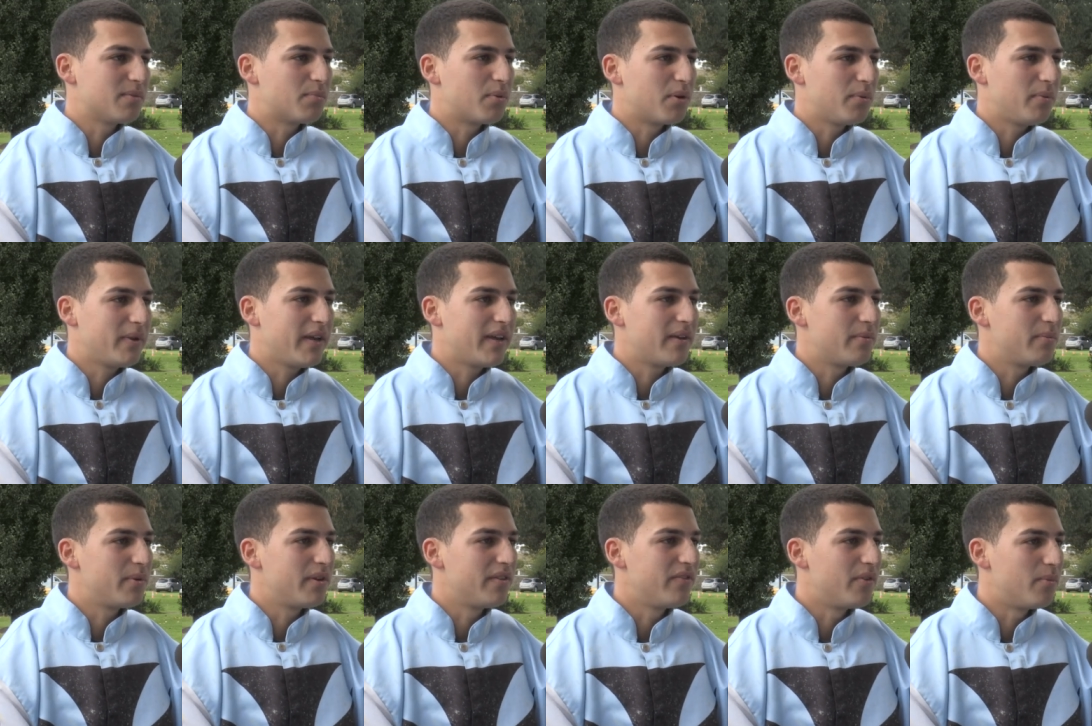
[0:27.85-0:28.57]
I probably had
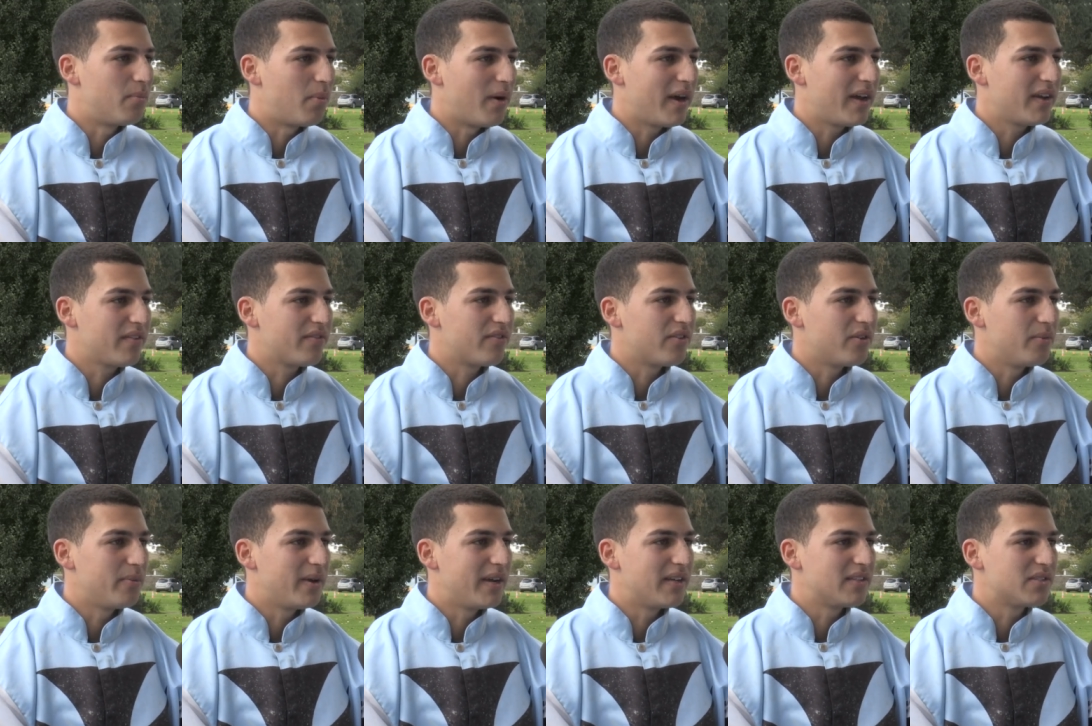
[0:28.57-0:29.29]
a bit of a break
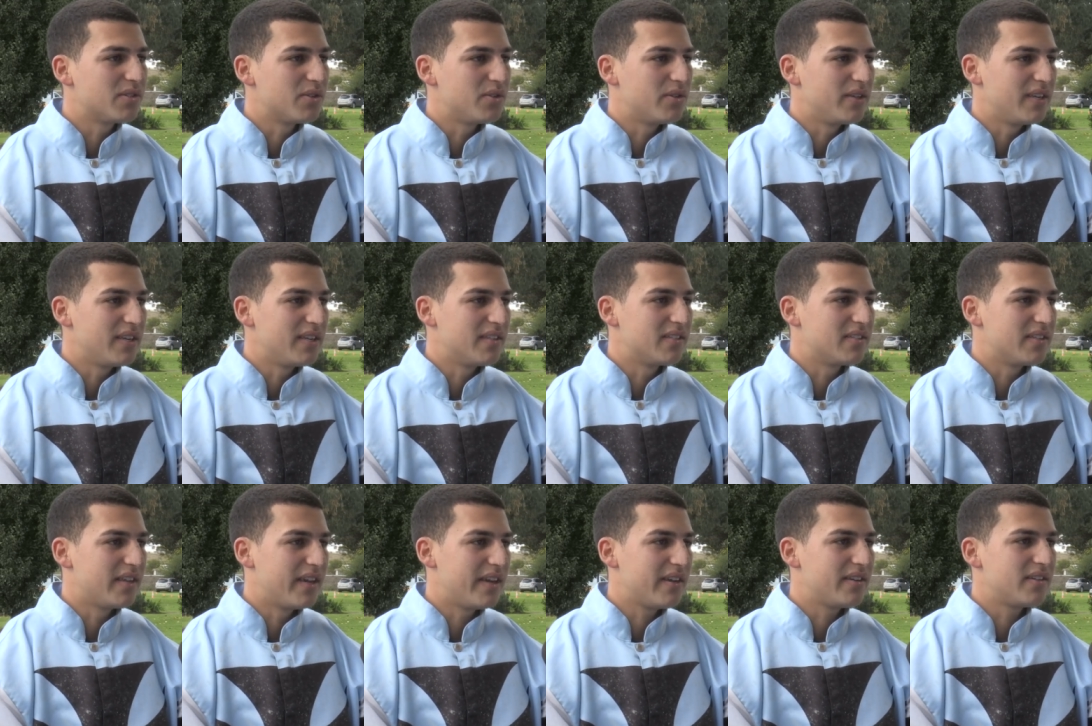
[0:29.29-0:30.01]
for about two
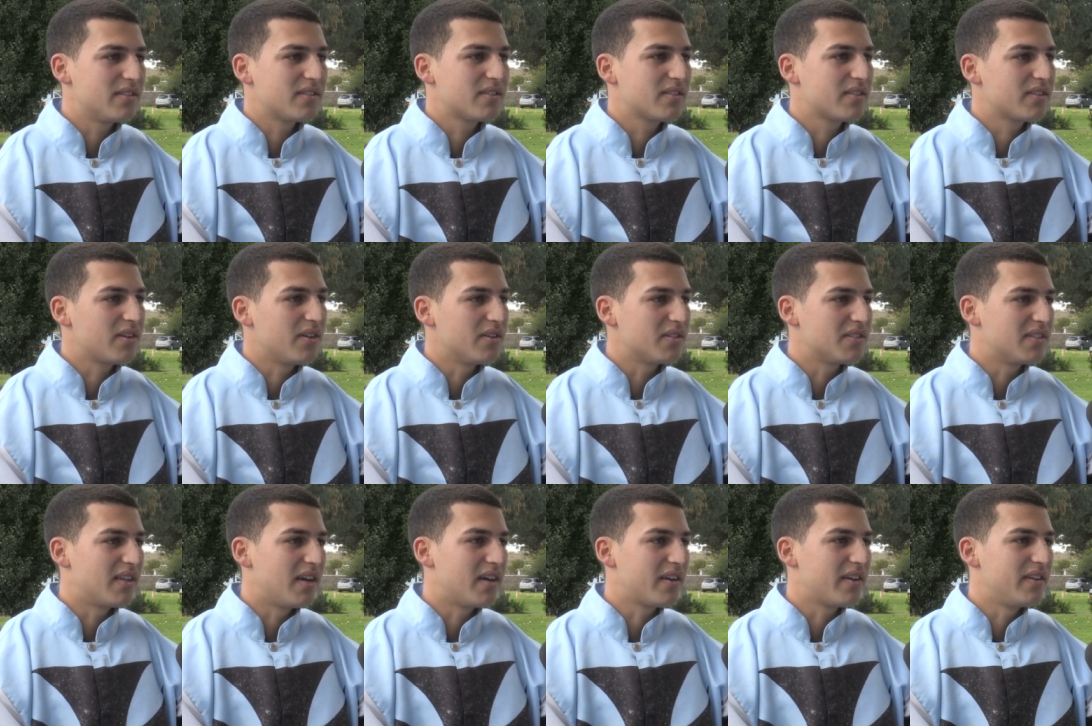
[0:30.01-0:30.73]
years there, just got
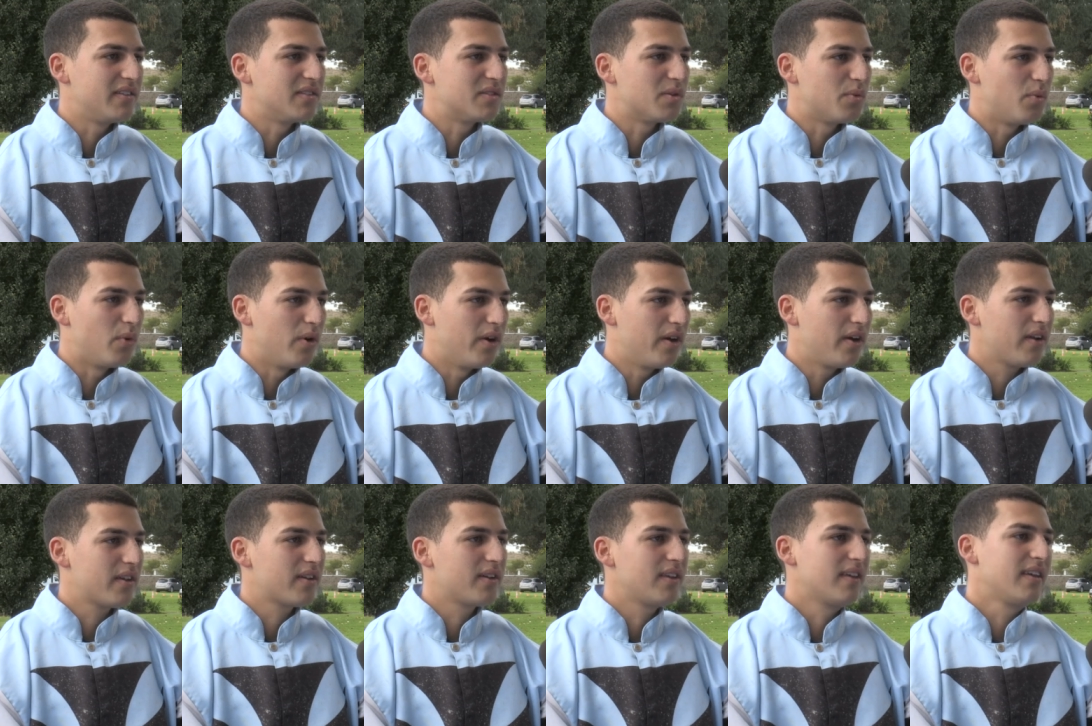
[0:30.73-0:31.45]
stuck into
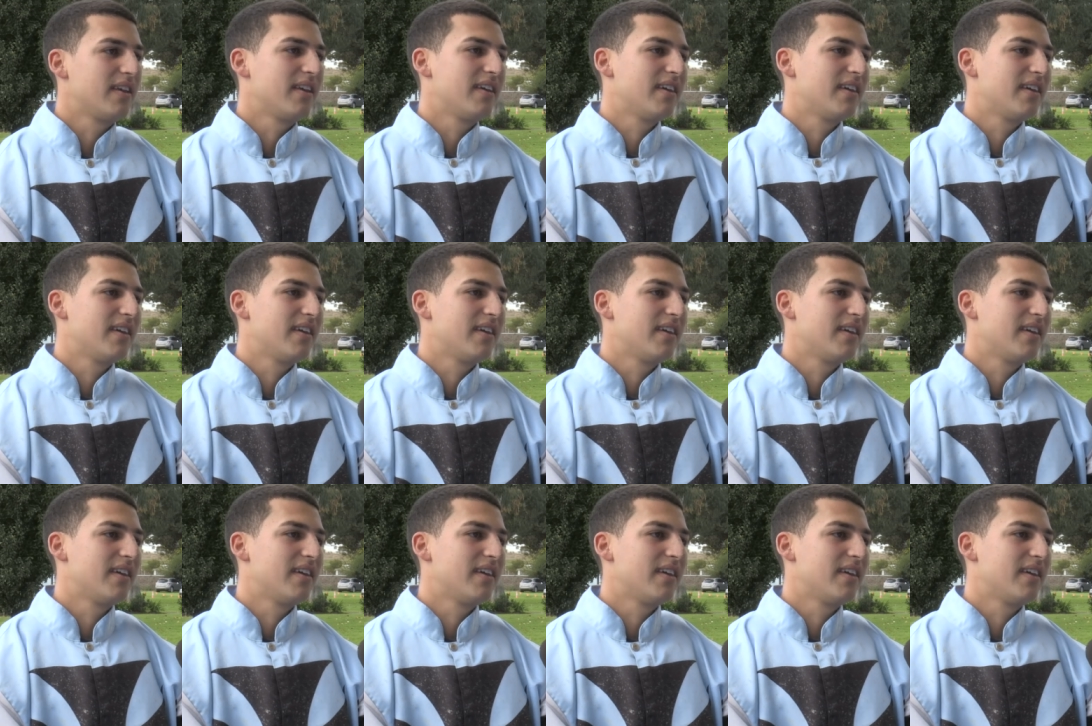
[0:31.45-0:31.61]
work.